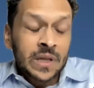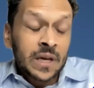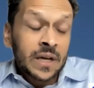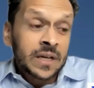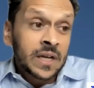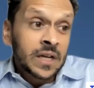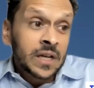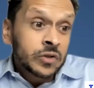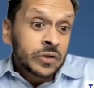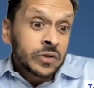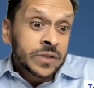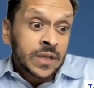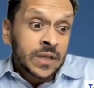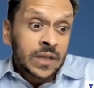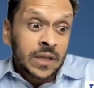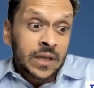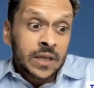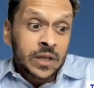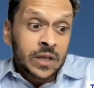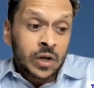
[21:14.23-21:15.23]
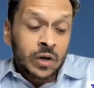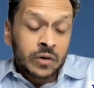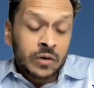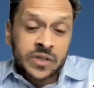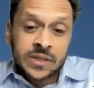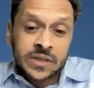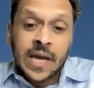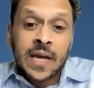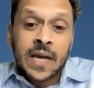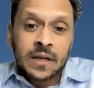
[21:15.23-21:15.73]
And interestingly,
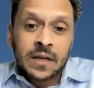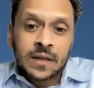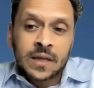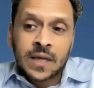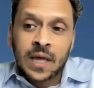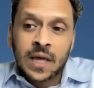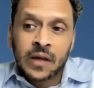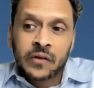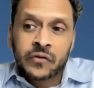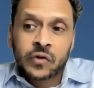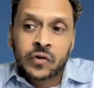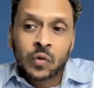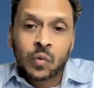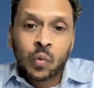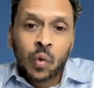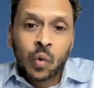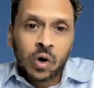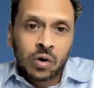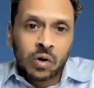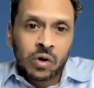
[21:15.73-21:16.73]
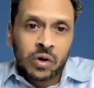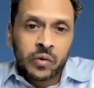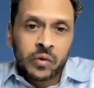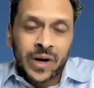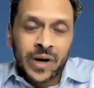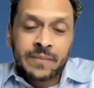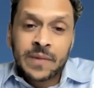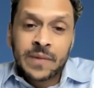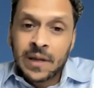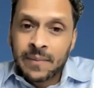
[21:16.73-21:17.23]
stayed in the cancer world.
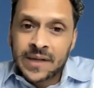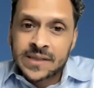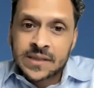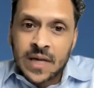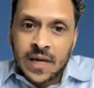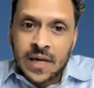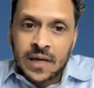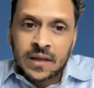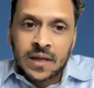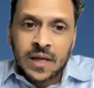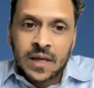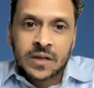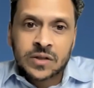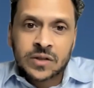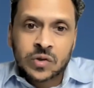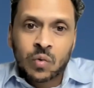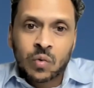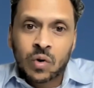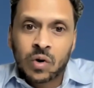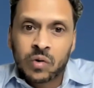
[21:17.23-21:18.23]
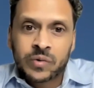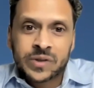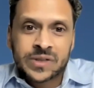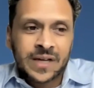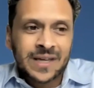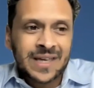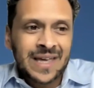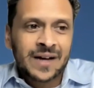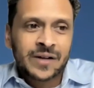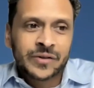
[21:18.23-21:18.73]
What I mean by staying in the cancer world was
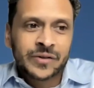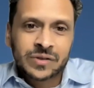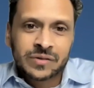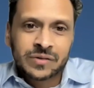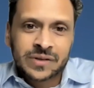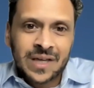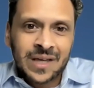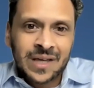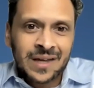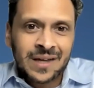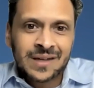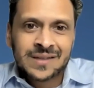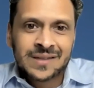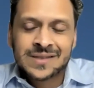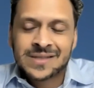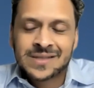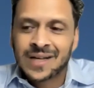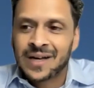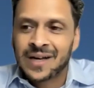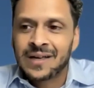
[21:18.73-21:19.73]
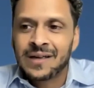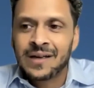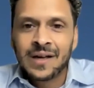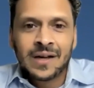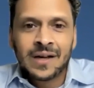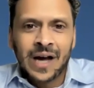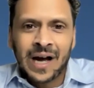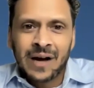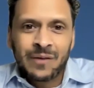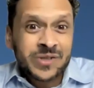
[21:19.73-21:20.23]
I counseled kids. I
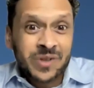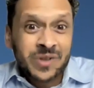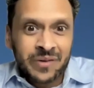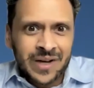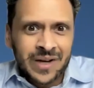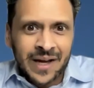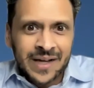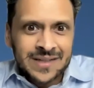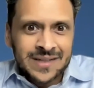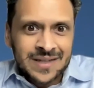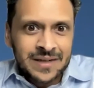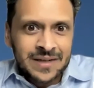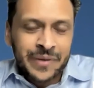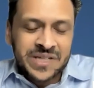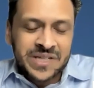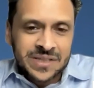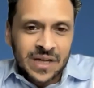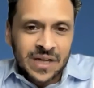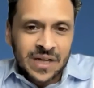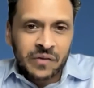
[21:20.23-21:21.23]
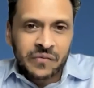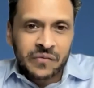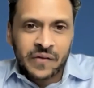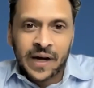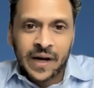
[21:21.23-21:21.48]
was only 19 myself.